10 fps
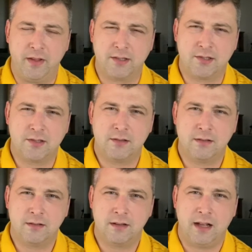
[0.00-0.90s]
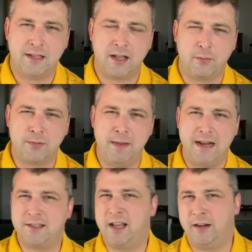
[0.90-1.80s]
this as I was
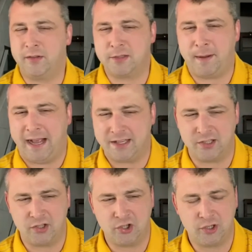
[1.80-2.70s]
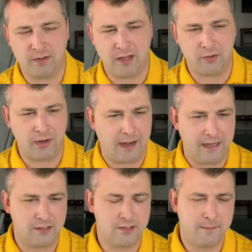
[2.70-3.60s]
meditating on this passage the other
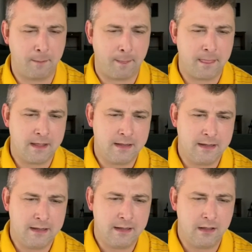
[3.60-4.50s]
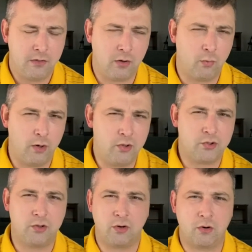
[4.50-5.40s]
night. The
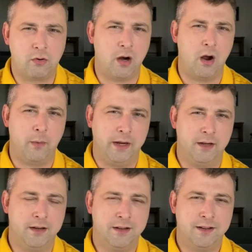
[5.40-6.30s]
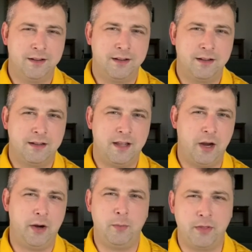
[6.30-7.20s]
rooster crowing
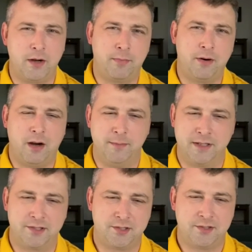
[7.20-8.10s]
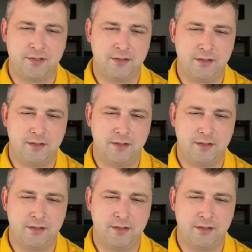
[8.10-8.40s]
carried with it a promise.